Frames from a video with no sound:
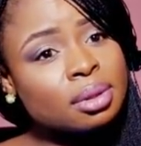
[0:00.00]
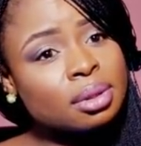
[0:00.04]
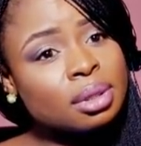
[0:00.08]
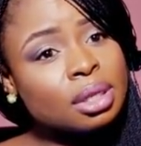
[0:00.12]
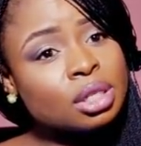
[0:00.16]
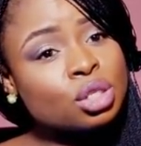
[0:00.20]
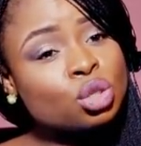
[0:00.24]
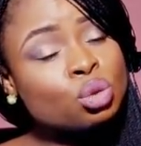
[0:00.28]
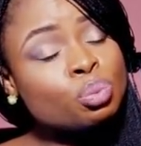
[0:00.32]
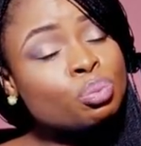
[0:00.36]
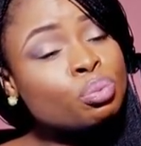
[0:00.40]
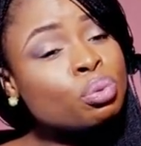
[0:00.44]

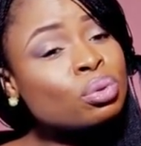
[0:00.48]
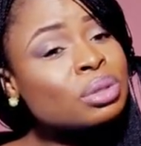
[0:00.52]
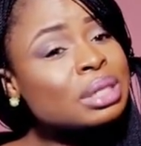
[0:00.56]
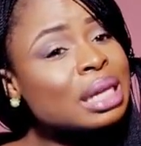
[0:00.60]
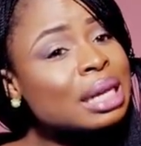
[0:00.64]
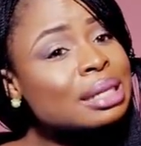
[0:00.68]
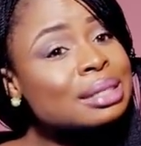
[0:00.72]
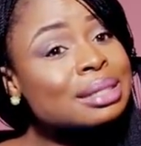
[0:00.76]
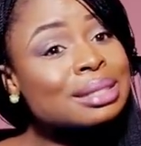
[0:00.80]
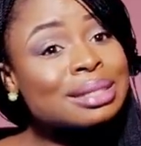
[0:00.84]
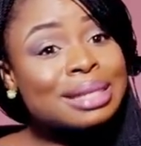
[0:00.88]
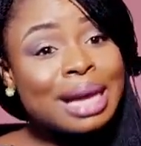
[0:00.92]
They should put
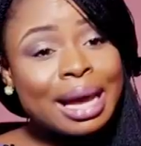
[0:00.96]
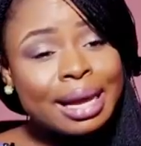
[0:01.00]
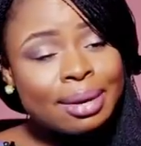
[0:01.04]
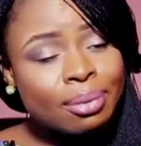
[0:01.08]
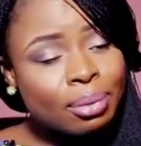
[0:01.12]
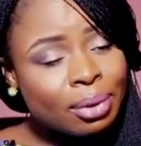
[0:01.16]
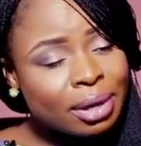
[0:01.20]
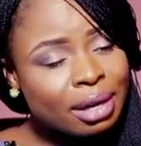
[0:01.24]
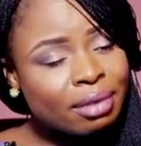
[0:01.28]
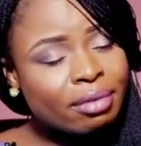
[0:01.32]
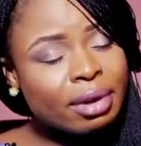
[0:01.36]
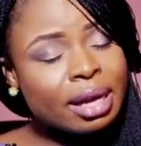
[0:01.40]
aside
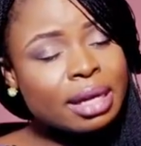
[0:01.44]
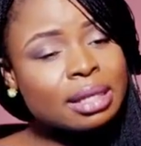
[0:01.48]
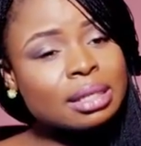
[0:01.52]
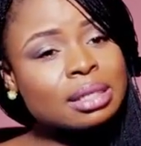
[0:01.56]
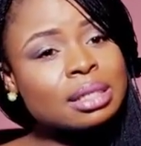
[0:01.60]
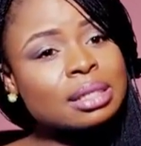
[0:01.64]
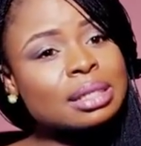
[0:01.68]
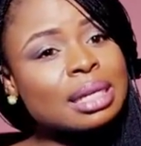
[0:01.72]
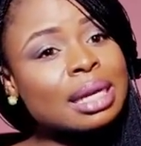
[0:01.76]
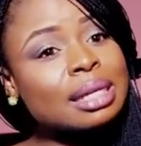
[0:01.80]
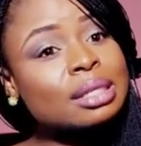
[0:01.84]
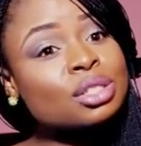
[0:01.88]
whatever it
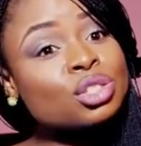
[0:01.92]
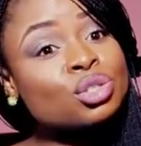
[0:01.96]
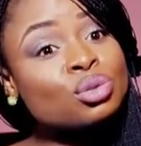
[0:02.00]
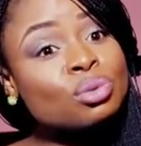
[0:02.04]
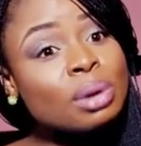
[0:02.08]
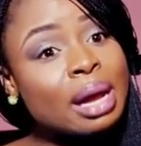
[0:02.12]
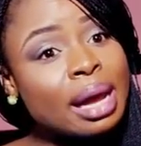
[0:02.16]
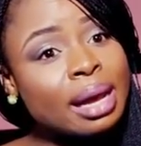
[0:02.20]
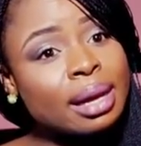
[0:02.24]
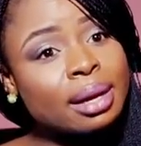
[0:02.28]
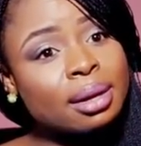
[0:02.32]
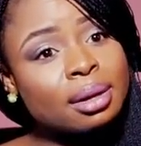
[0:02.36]
is and
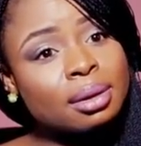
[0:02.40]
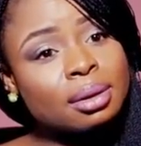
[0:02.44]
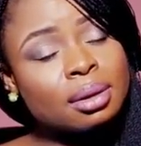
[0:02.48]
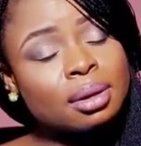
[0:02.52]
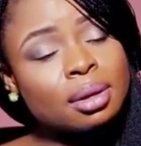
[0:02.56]
try.